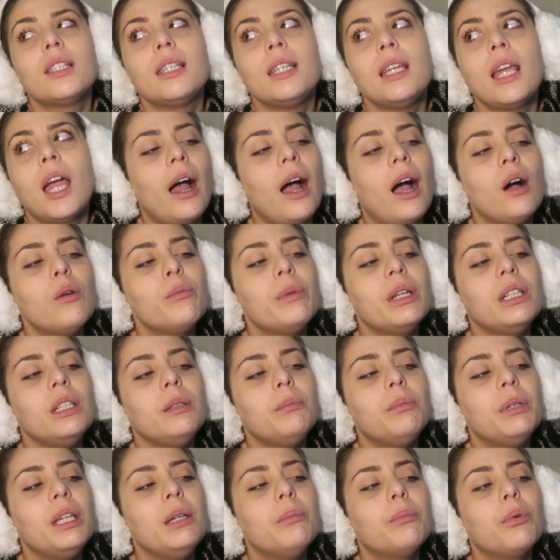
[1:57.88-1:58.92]
to see how many
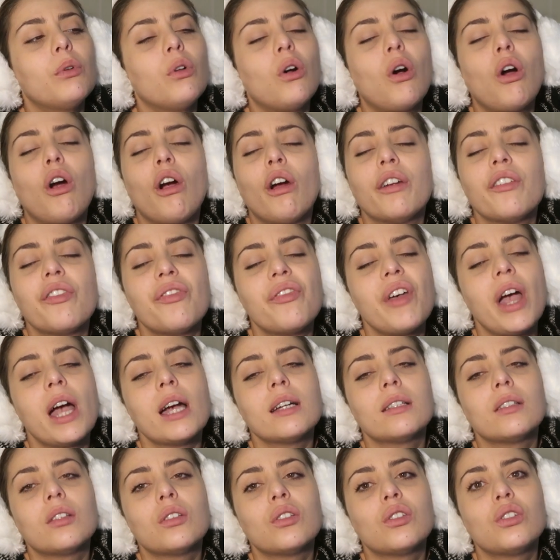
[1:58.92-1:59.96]
people are
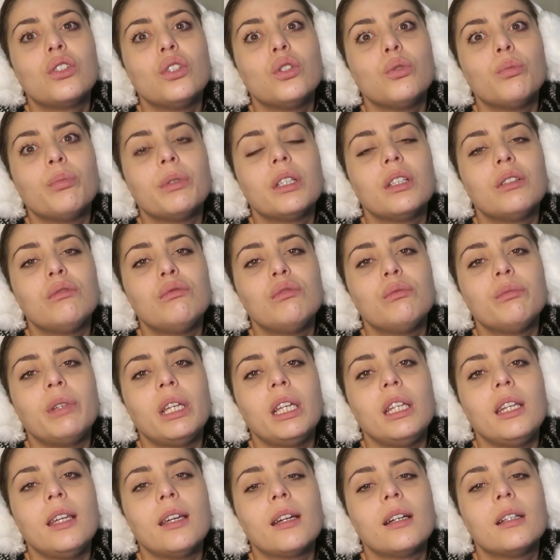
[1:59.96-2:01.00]
that stupid in
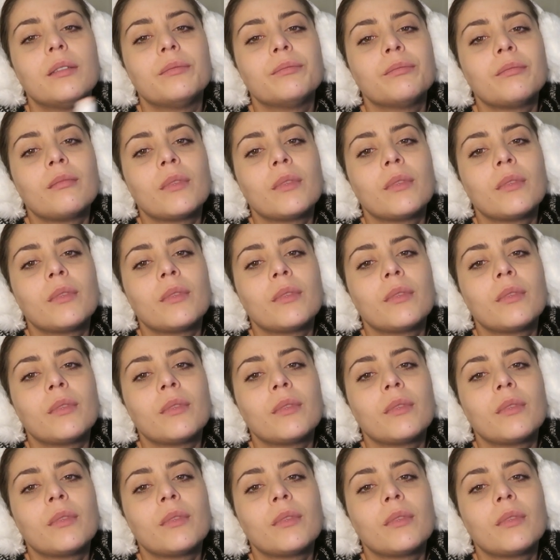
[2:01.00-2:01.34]
Romania.